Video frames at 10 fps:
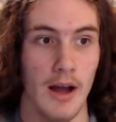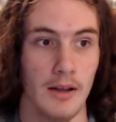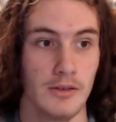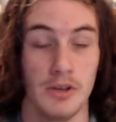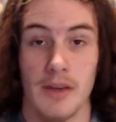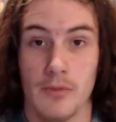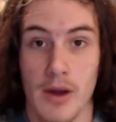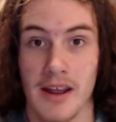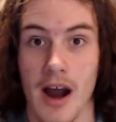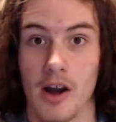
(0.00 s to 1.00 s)
give you
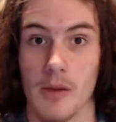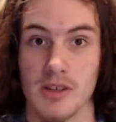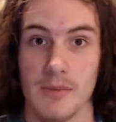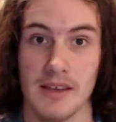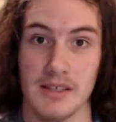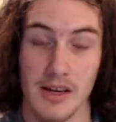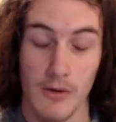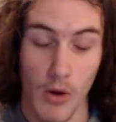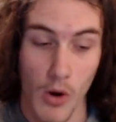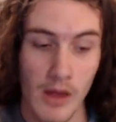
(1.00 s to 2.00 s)
any arguments,
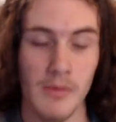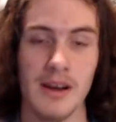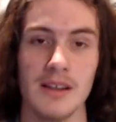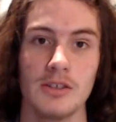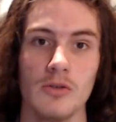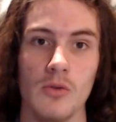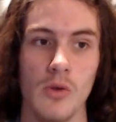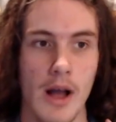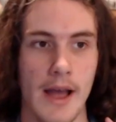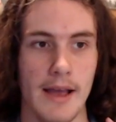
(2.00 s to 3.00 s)
basically. All I'm gonna do
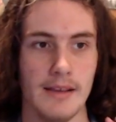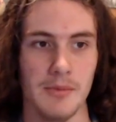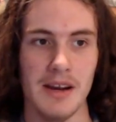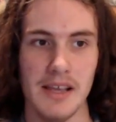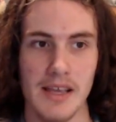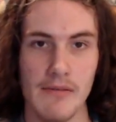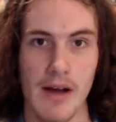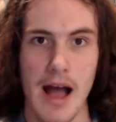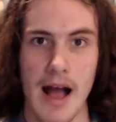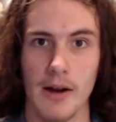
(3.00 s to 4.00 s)
is I'm gonna give
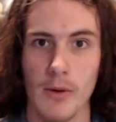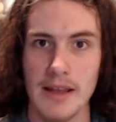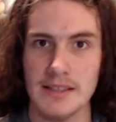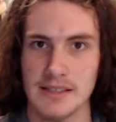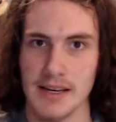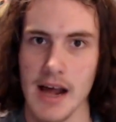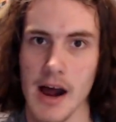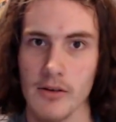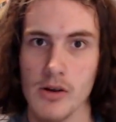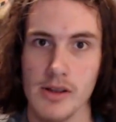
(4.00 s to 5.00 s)
a great
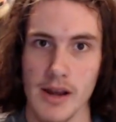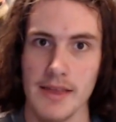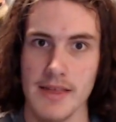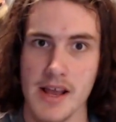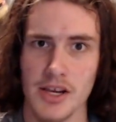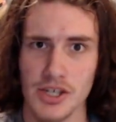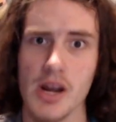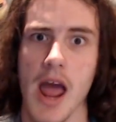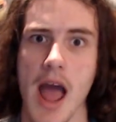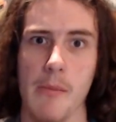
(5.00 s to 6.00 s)
scenario that I think
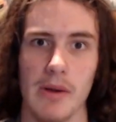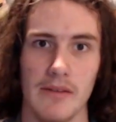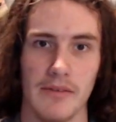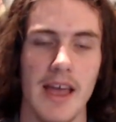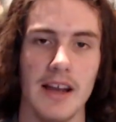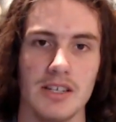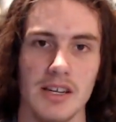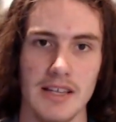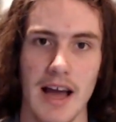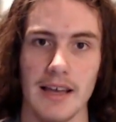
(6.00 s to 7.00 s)
should happen if he
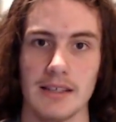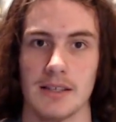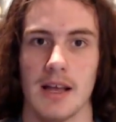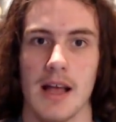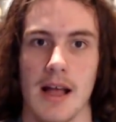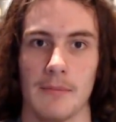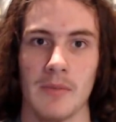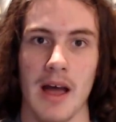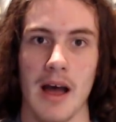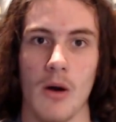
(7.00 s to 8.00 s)
actually dies.
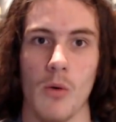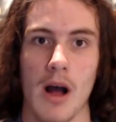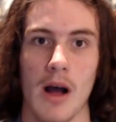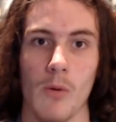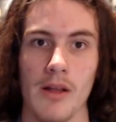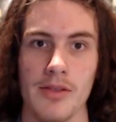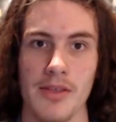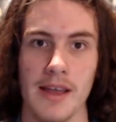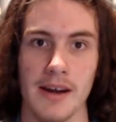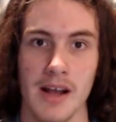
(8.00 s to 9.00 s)
Now, one
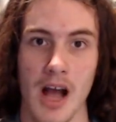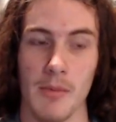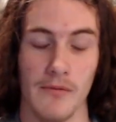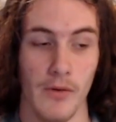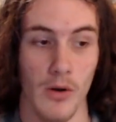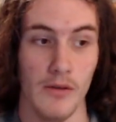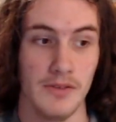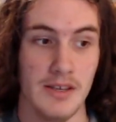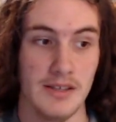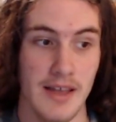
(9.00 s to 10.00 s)
thing in common for all
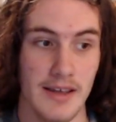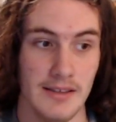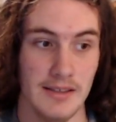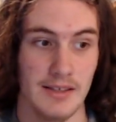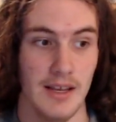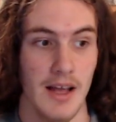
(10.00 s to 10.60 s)
of these deaths,